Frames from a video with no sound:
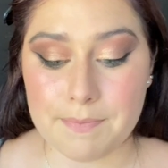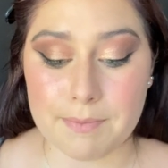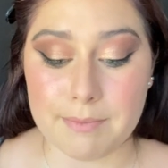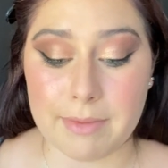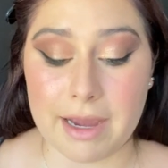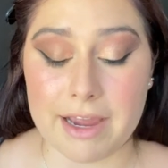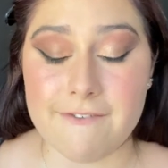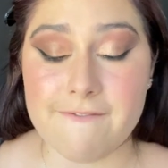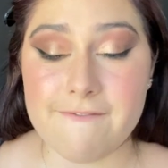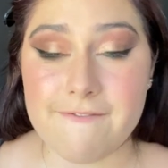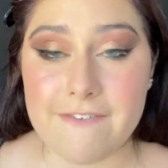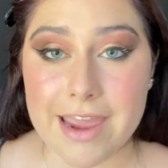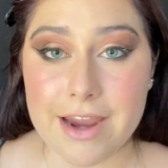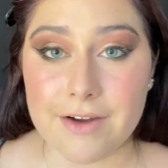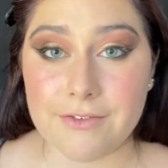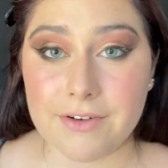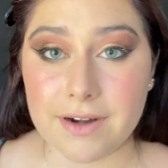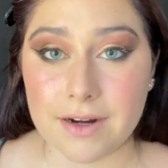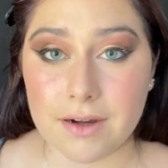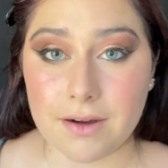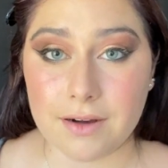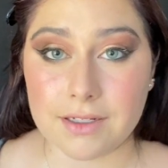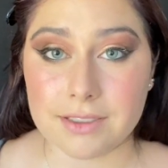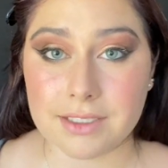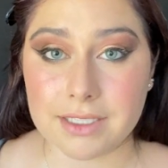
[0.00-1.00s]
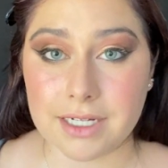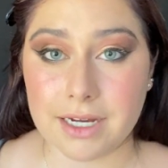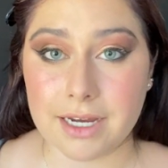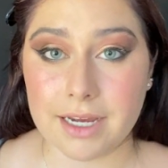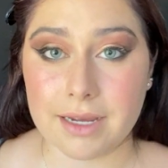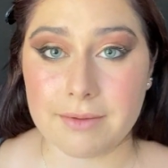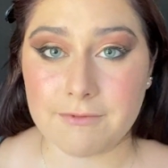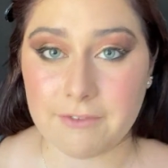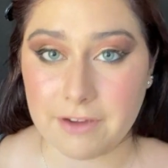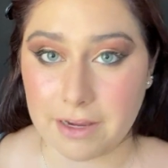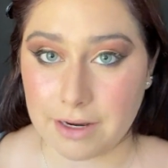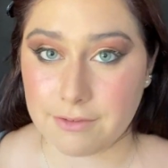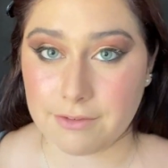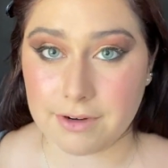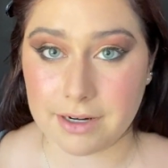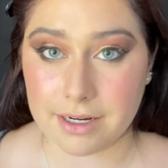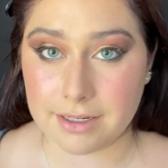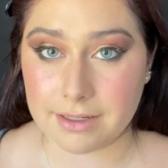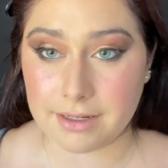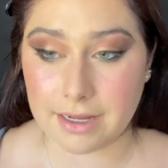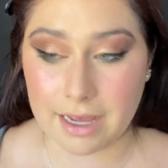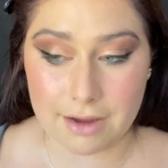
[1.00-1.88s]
My favorite, all-time favorite,